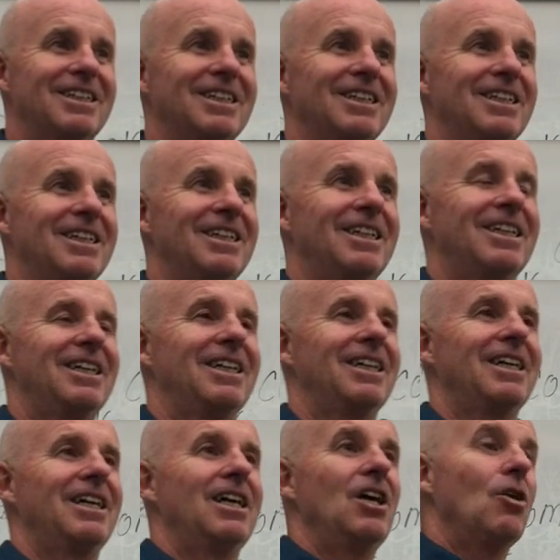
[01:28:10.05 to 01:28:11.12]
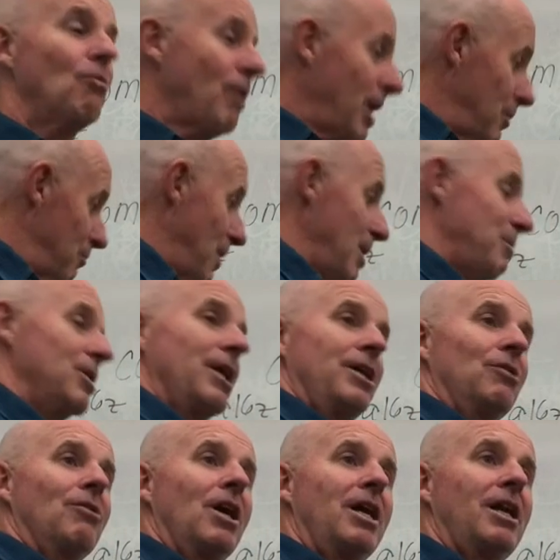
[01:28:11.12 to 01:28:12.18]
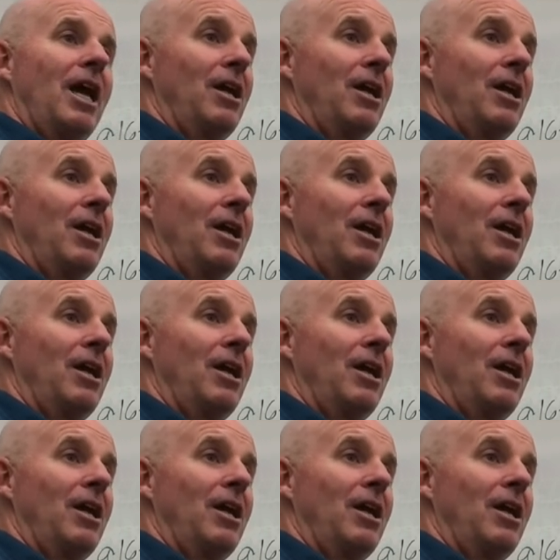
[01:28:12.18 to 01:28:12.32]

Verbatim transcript: They're going to sell it to you later, right? Right. Maybe later on.